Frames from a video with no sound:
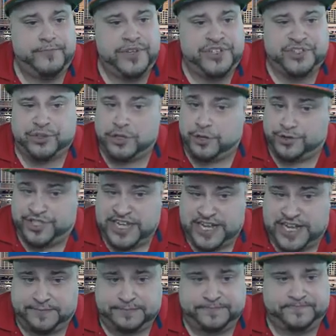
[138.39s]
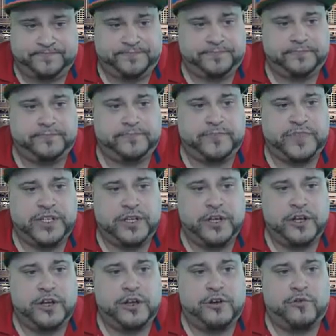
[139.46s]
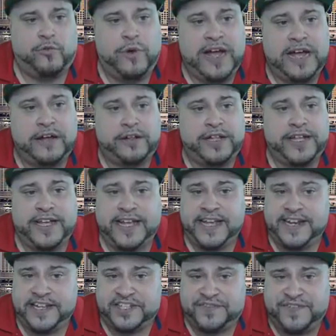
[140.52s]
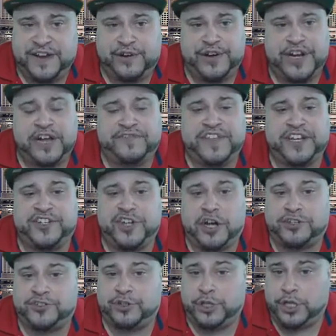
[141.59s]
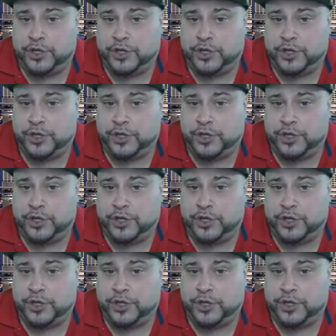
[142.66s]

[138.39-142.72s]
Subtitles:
Mr. Lowe said, while it is fair enough that Dr.